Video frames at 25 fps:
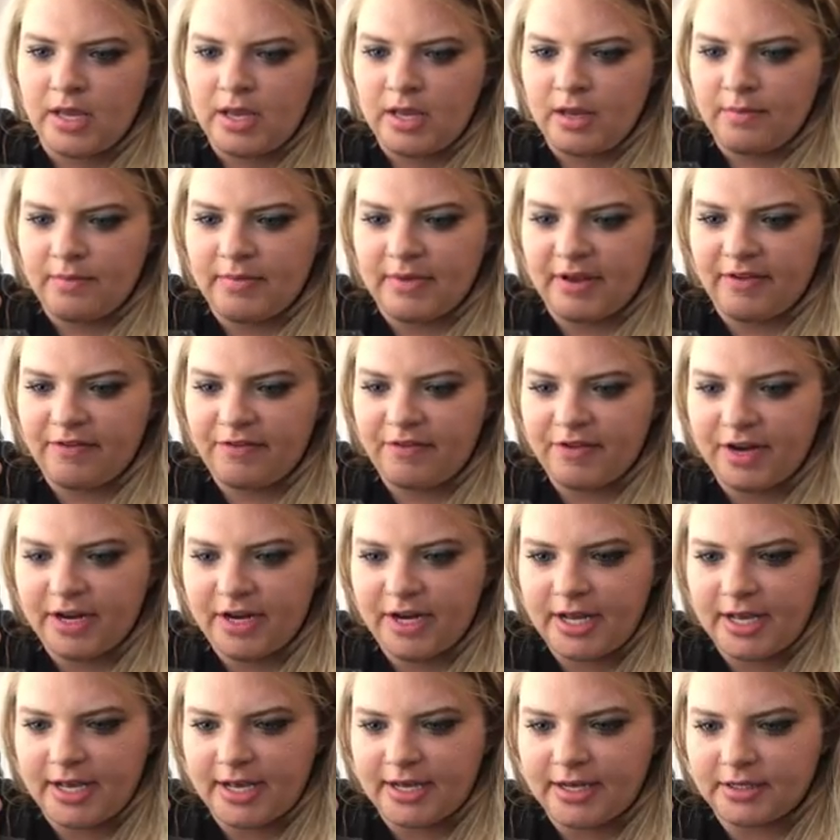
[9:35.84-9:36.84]
My friend
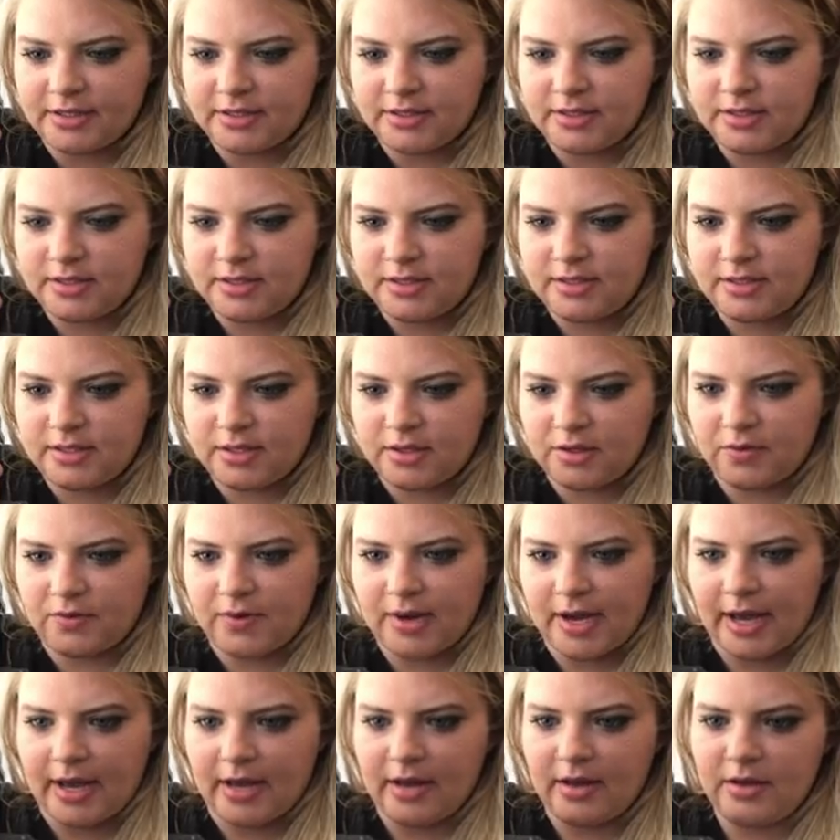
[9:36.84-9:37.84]
has
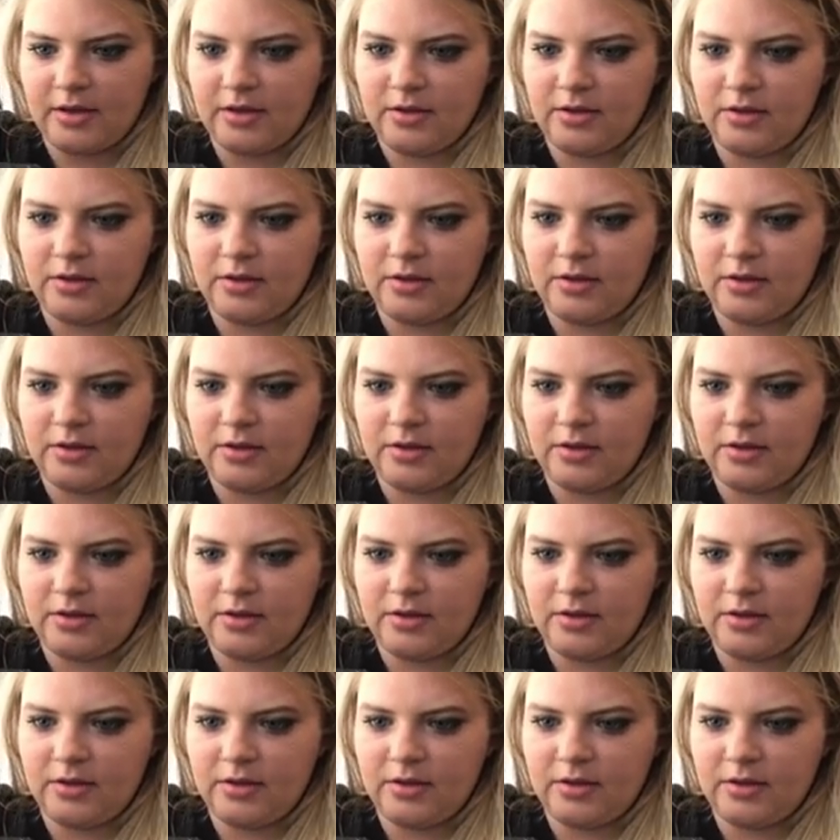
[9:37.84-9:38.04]
Silhouette,